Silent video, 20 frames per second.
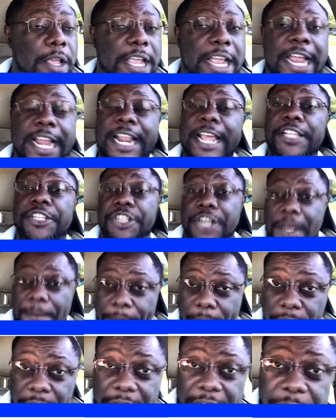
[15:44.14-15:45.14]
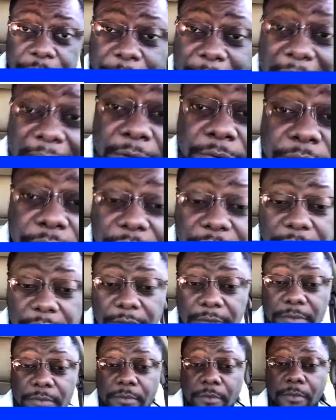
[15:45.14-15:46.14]
and they jump on these panels.
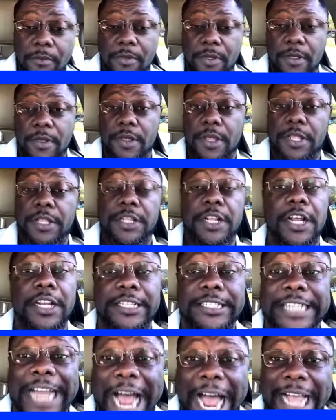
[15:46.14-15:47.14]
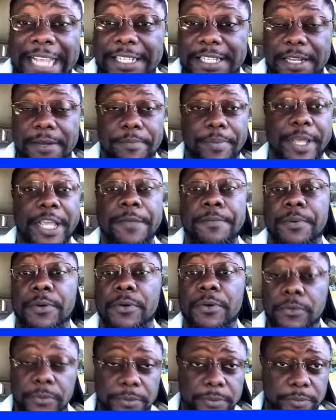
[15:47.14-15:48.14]
They're doxing
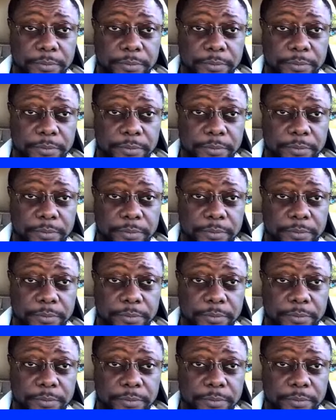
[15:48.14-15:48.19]
people.